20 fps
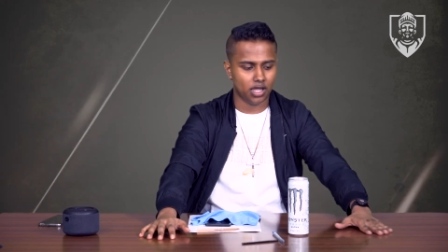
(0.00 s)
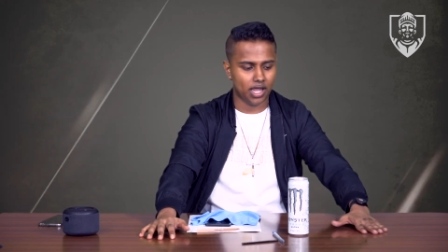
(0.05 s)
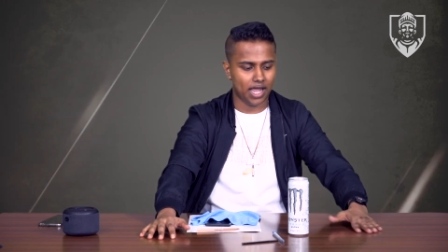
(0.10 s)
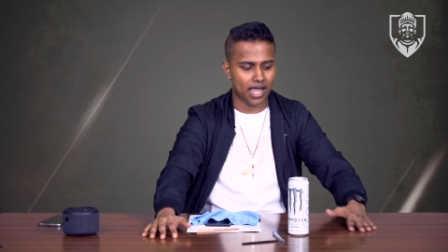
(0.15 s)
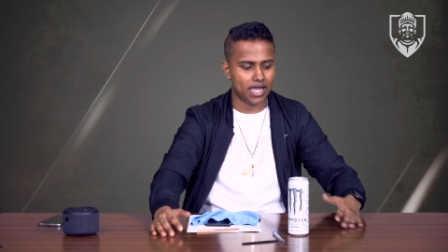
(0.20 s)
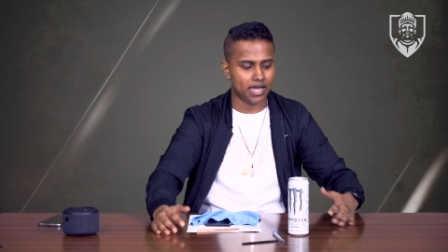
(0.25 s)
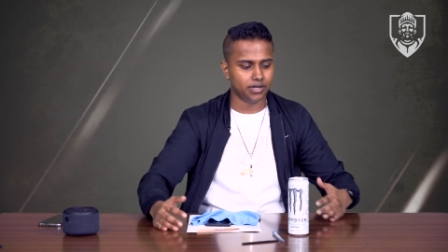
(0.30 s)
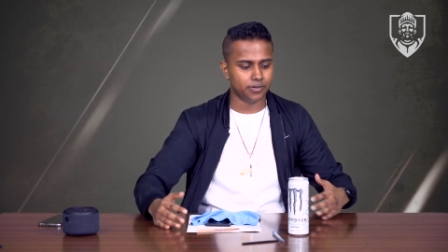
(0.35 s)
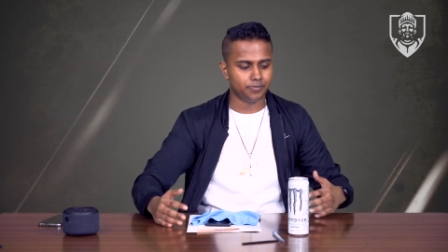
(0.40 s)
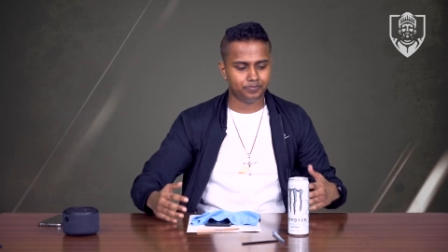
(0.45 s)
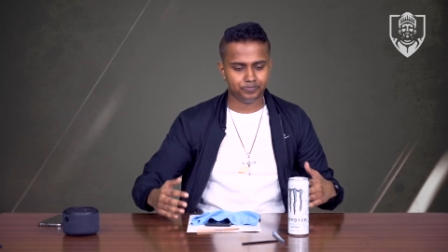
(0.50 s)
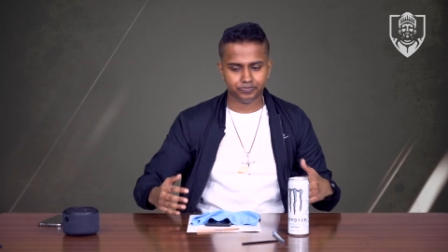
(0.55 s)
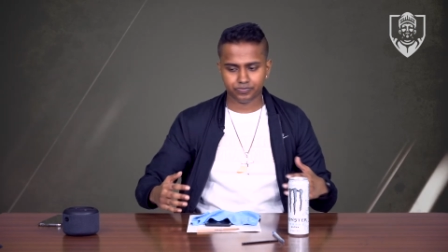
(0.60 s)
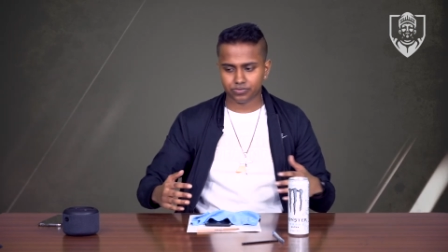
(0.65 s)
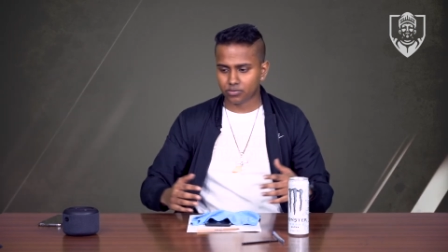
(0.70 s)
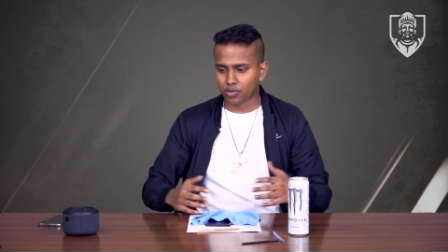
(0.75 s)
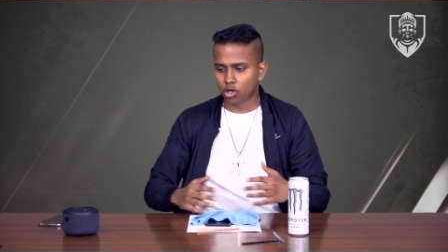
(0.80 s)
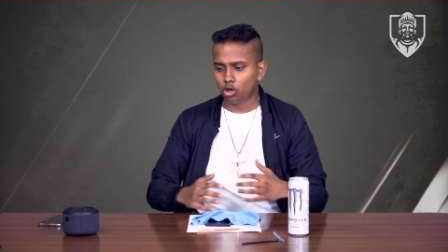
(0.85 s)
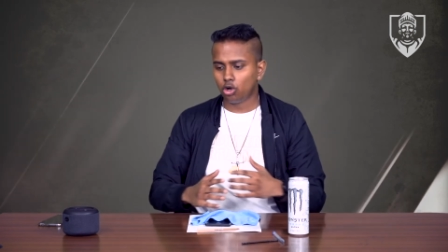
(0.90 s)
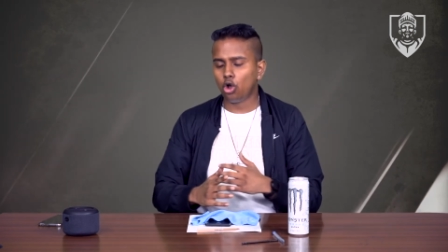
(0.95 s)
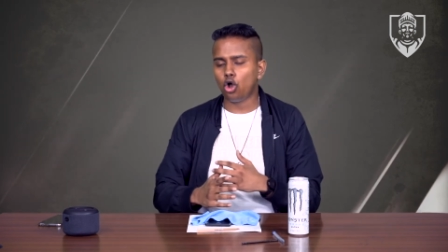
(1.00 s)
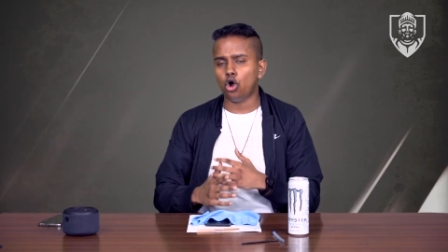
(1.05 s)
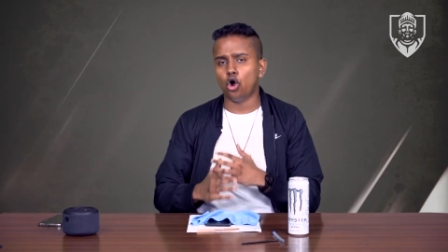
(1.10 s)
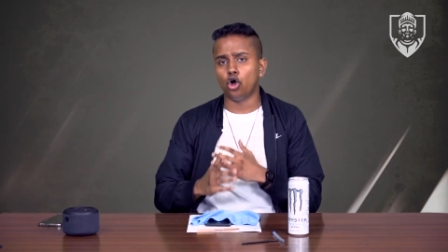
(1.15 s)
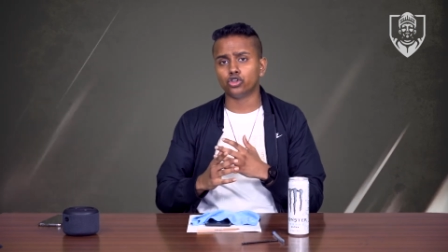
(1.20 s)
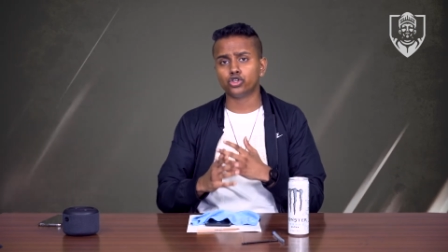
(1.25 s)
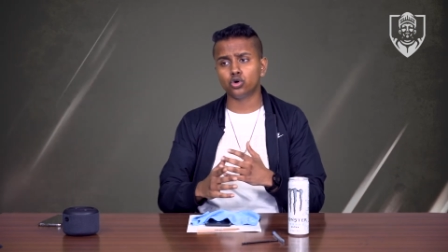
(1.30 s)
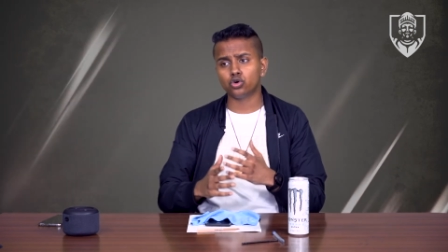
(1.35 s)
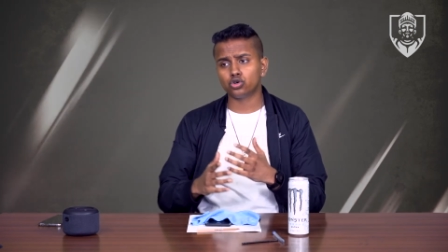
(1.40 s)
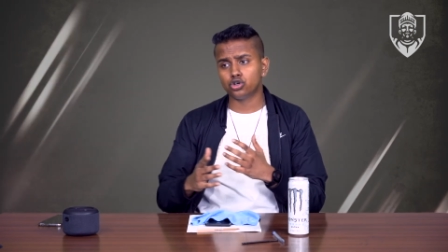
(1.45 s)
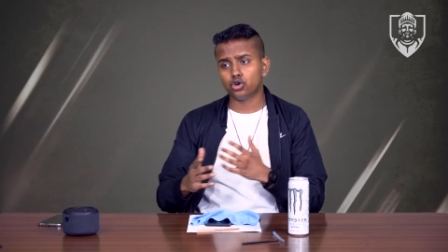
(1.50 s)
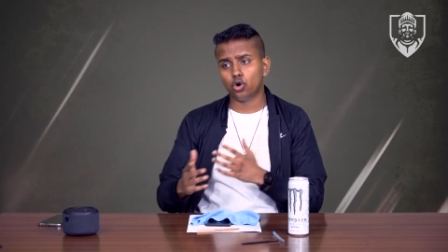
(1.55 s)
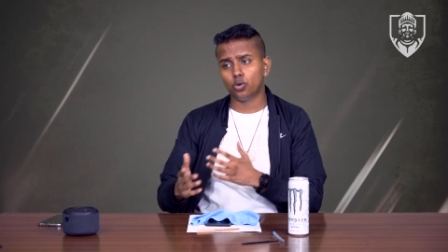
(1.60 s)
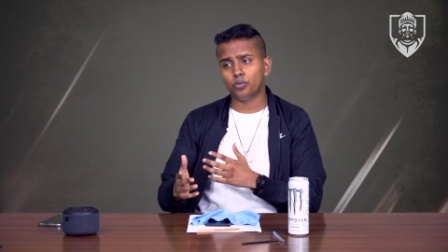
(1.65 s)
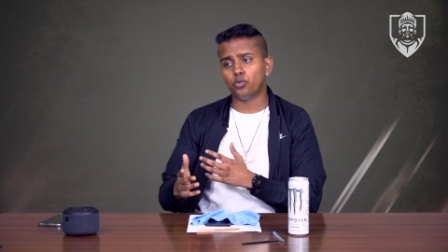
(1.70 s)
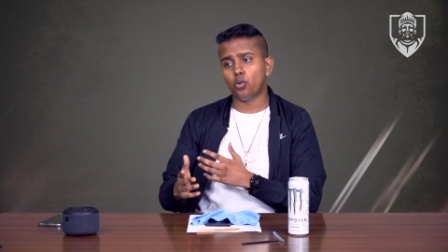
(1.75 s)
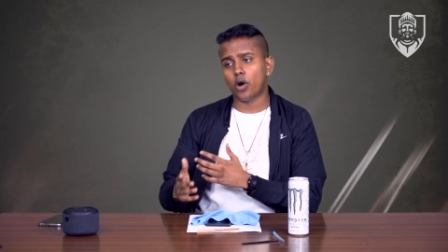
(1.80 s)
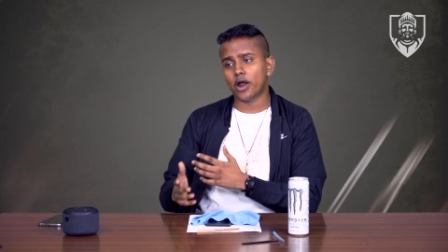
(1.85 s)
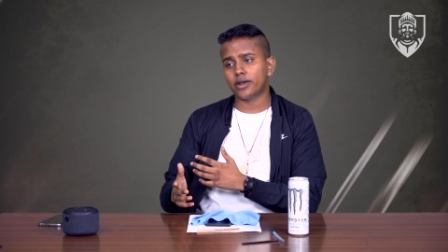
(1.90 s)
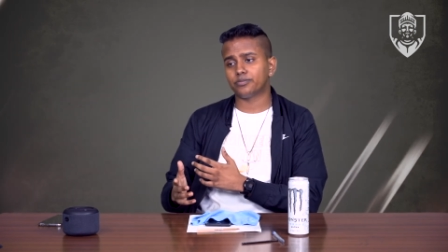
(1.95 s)
And although no
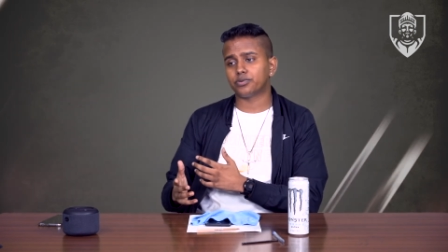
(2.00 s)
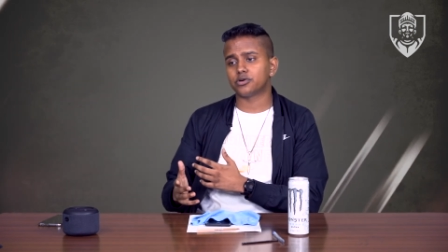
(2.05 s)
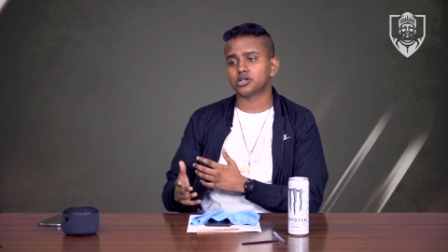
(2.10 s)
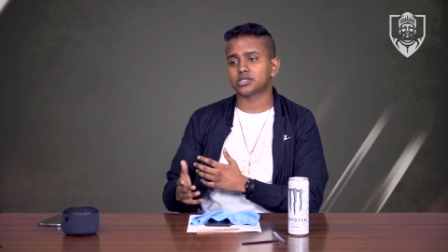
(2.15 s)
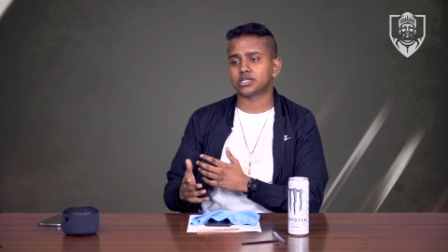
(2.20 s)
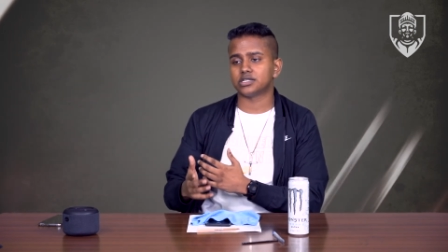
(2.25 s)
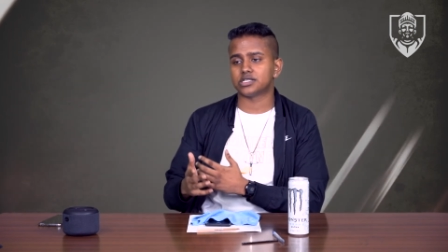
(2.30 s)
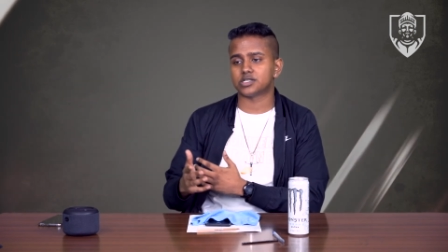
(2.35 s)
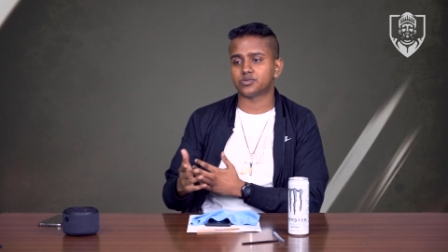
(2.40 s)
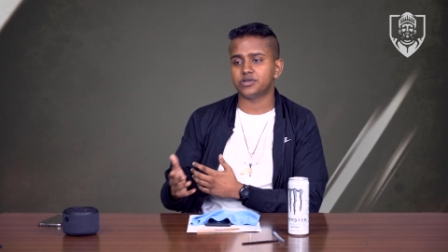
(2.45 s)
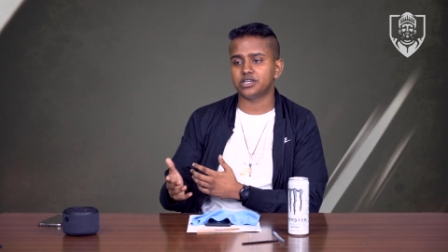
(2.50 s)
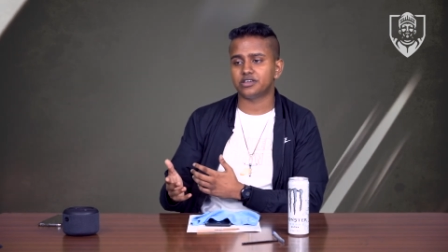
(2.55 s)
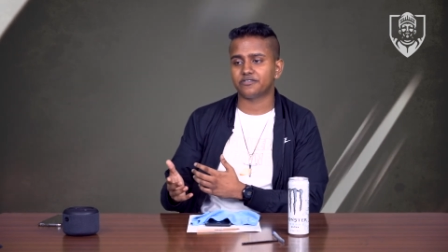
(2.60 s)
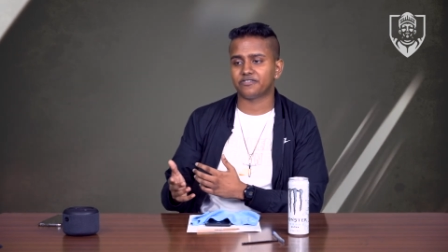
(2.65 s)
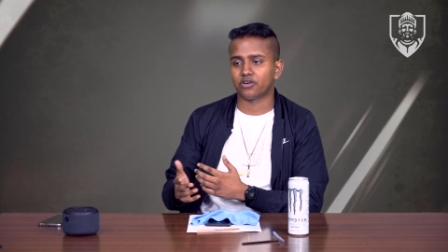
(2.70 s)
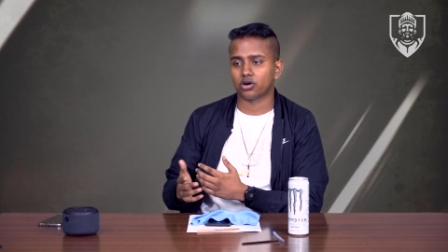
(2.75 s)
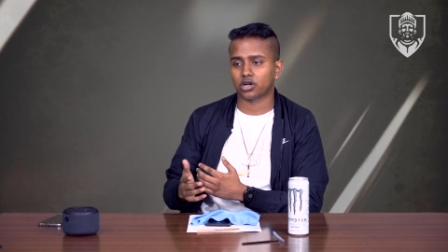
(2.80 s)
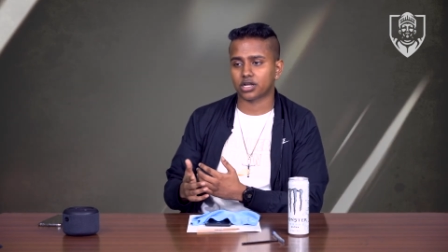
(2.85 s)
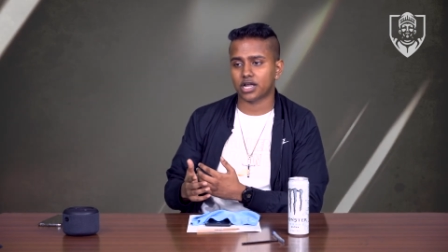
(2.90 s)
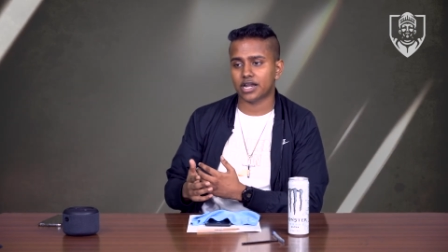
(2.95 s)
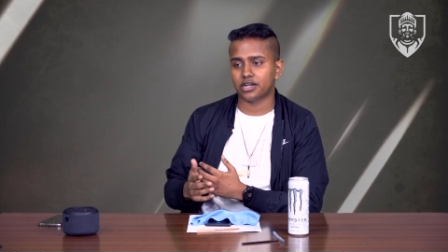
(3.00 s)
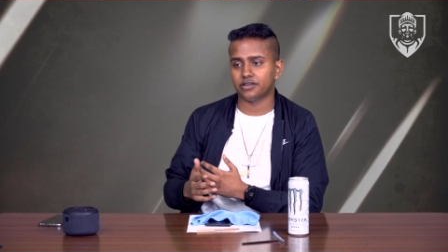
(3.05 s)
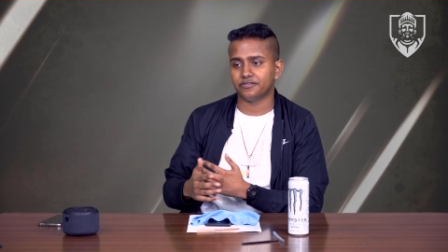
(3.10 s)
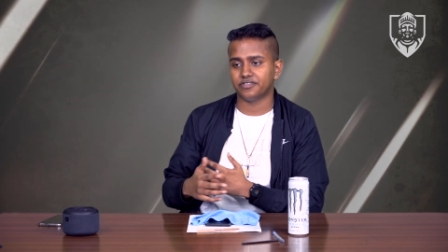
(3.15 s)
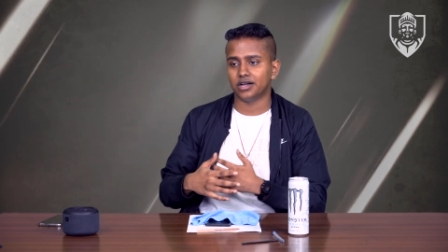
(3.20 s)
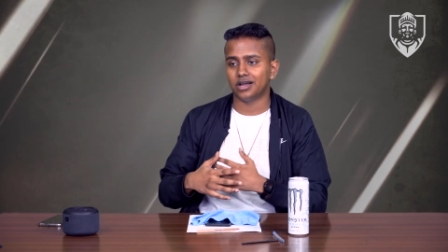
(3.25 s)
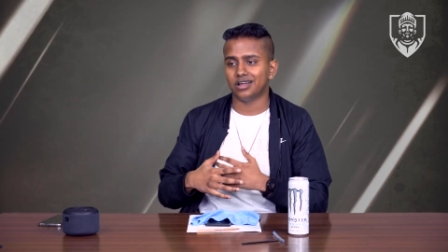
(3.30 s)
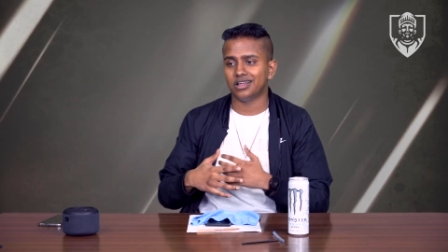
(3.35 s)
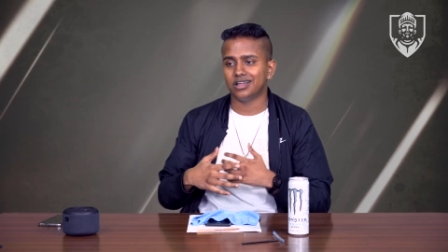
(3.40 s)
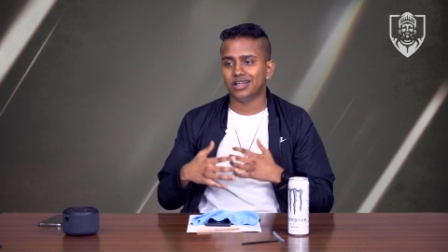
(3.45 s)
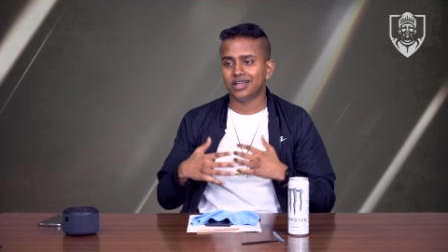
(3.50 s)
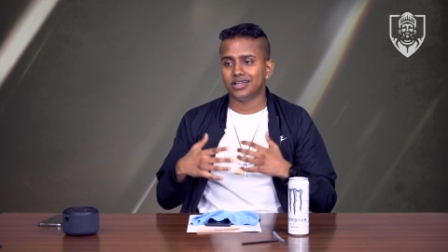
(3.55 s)
one person can speak for kind of the,